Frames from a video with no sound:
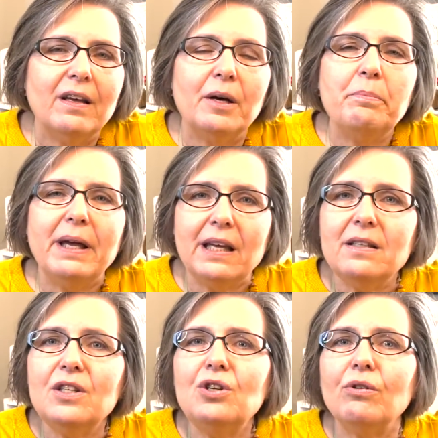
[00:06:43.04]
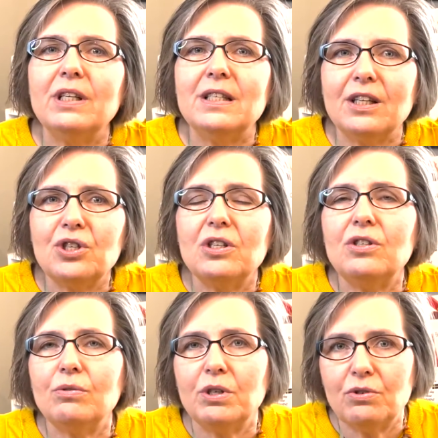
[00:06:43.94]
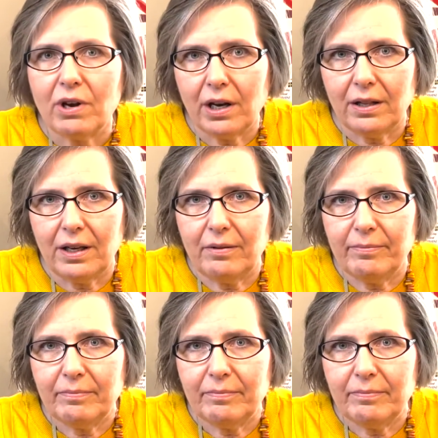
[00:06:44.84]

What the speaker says: abandon your addiction to adrenaline.